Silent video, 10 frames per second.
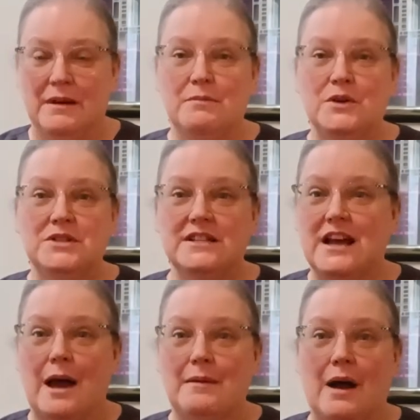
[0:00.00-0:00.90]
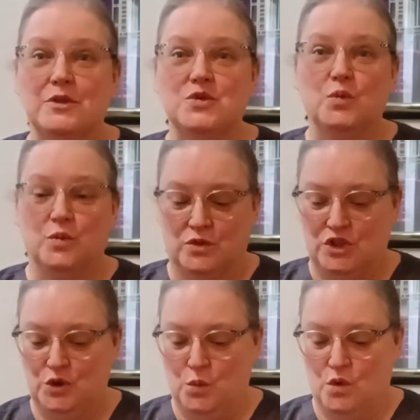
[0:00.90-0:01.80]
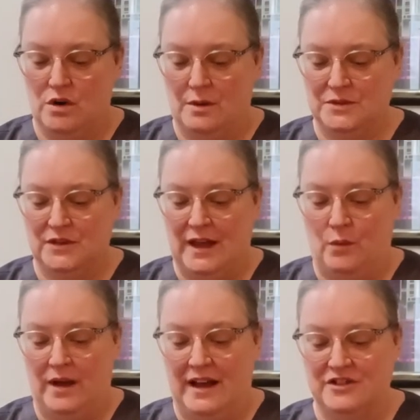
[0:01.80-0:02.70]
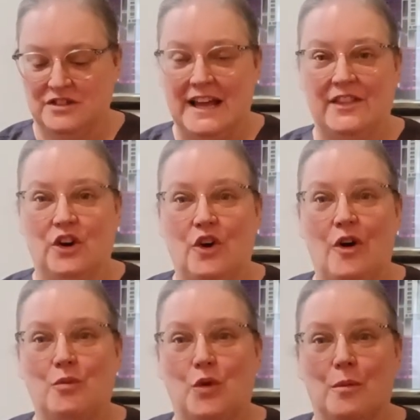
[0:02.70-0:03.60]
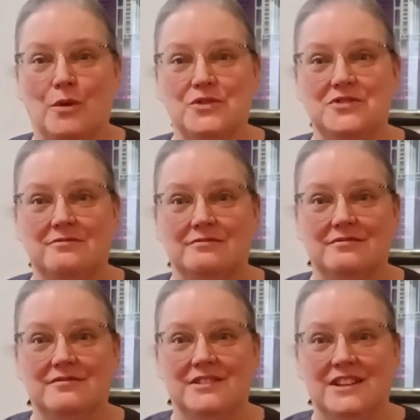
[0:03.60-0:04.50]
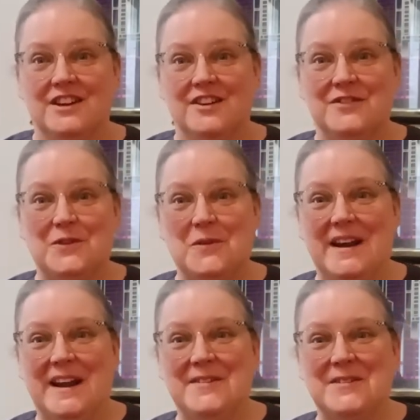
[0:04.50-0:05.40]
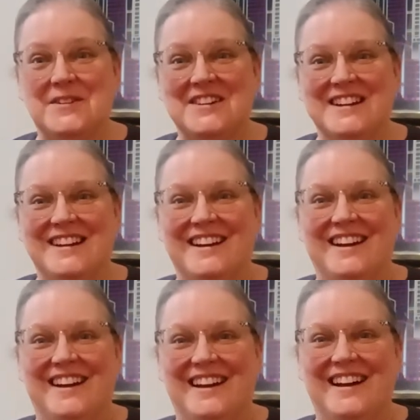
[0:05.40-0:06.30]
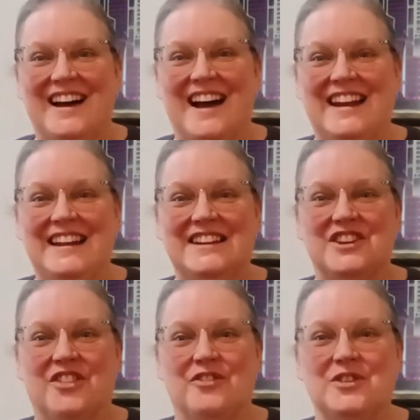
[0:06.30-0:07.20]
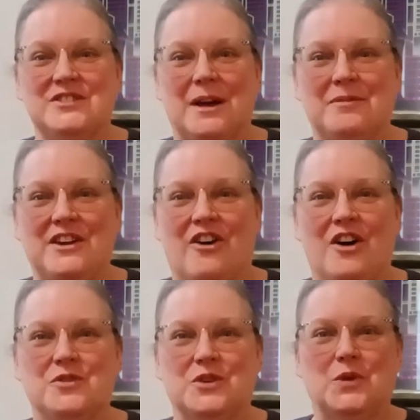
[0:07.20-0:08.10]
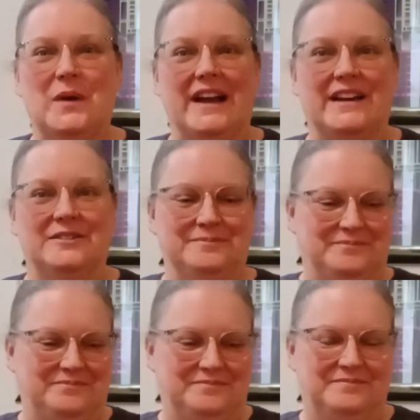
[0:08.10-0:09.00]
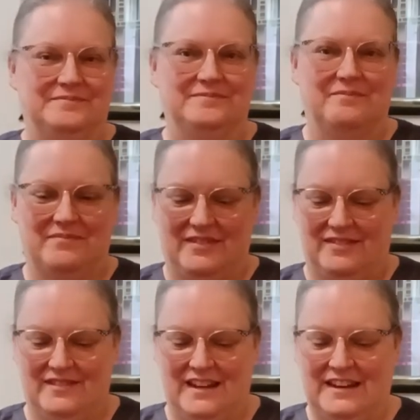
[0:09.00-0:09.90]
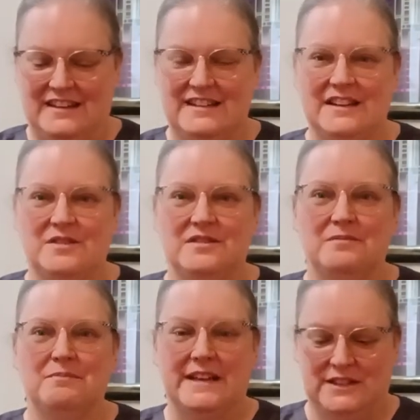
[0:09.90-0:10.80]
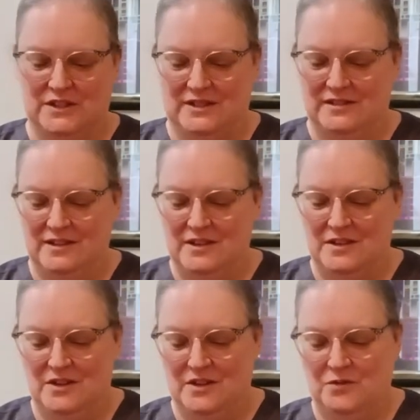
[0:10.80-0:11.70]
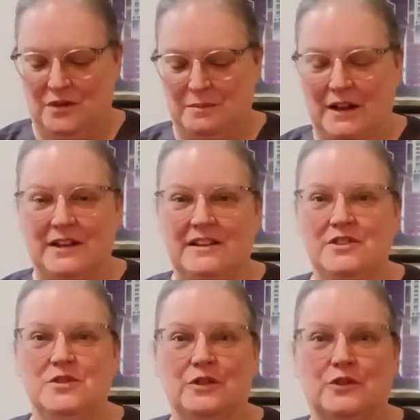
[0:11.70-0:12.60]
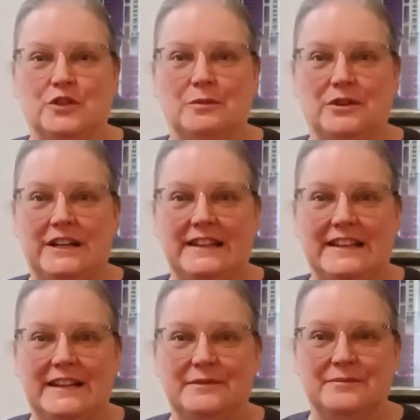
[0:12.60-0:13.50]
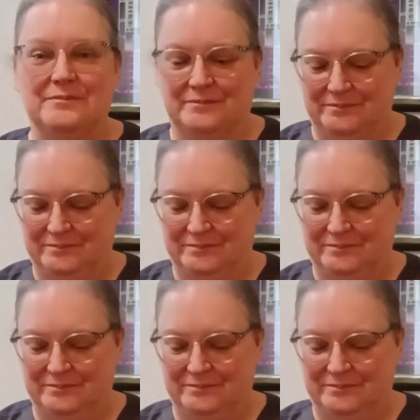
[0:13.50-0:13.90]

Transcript: But most of the time I was too warm, so that way I just had the arm warmers for whenever I needed to throw something on real quick. And it didn't mess with my uniform or anything.